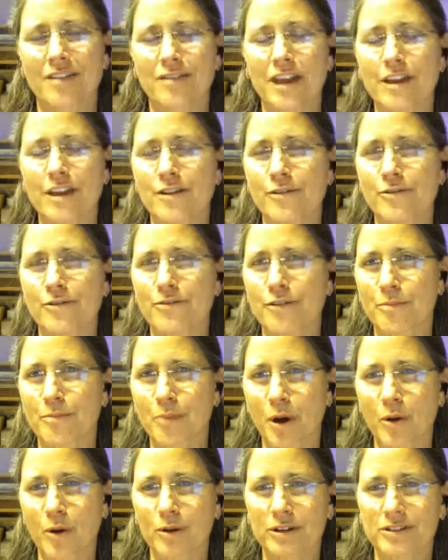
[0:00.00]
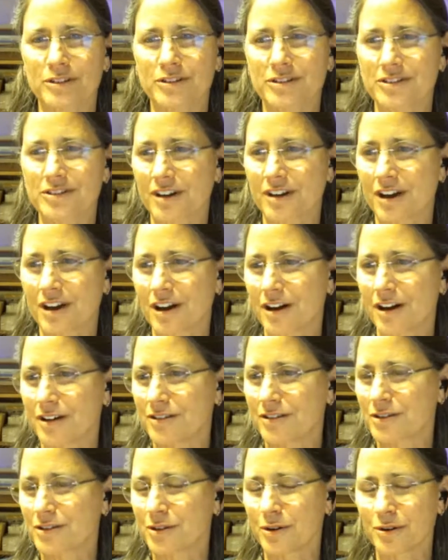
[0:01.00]
Thank you, the poets,
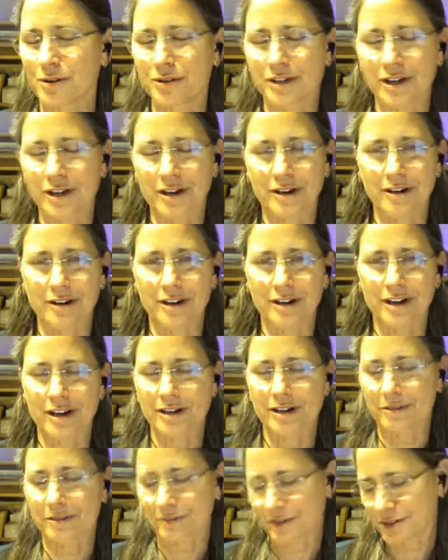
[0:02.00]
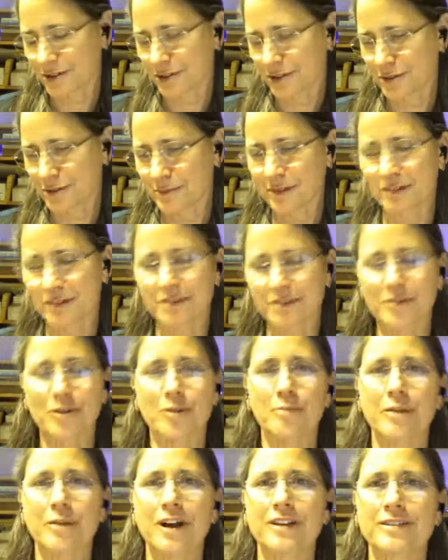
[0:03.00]
this whole year, this
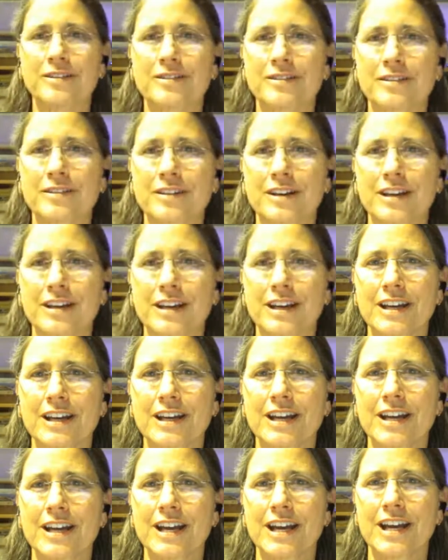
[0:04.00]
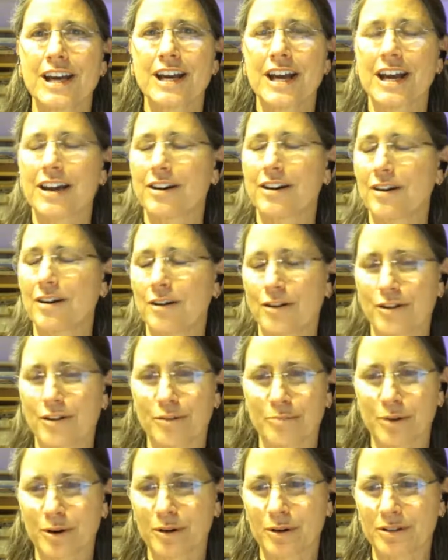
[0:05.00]
whole month. and all
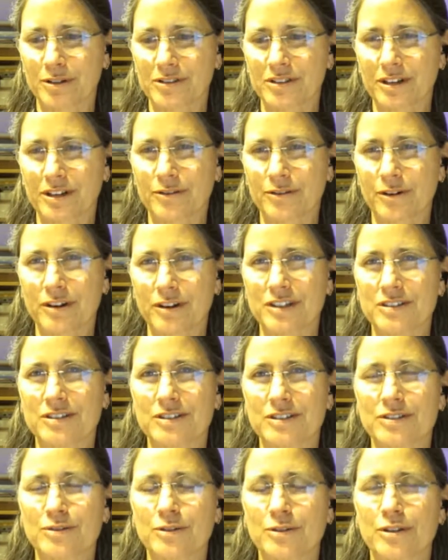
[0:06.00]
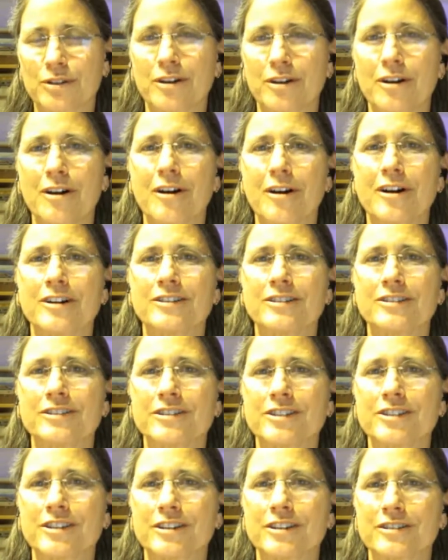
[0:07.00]
the poets that have graced us with their art
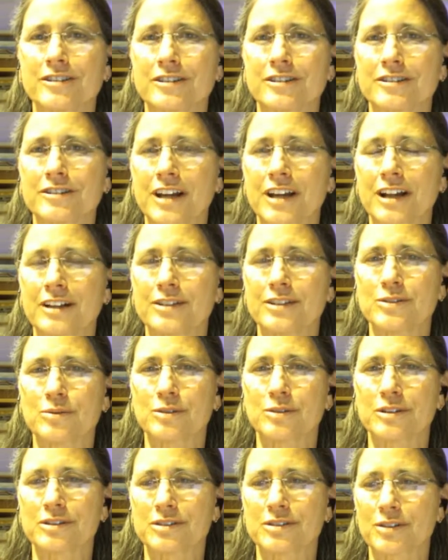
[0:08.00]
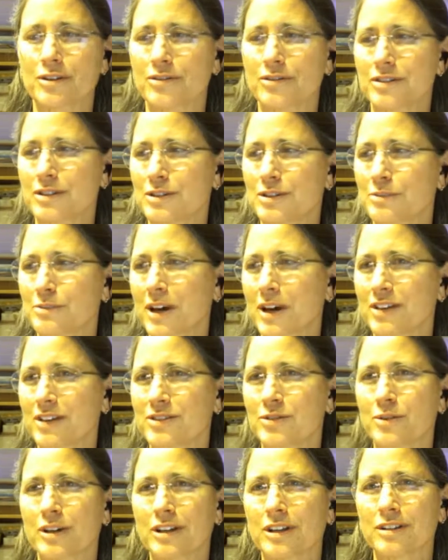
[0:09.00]
and shared their talents with us over these past
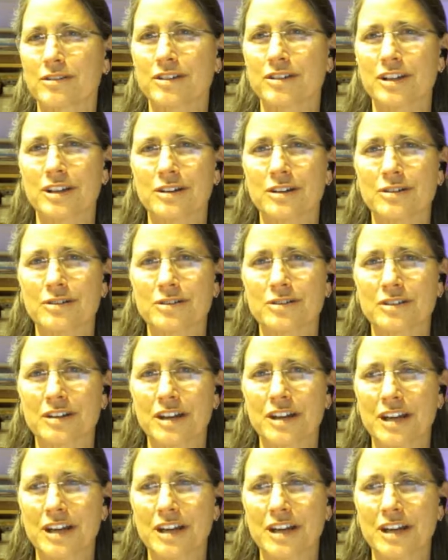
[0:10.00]
23 years.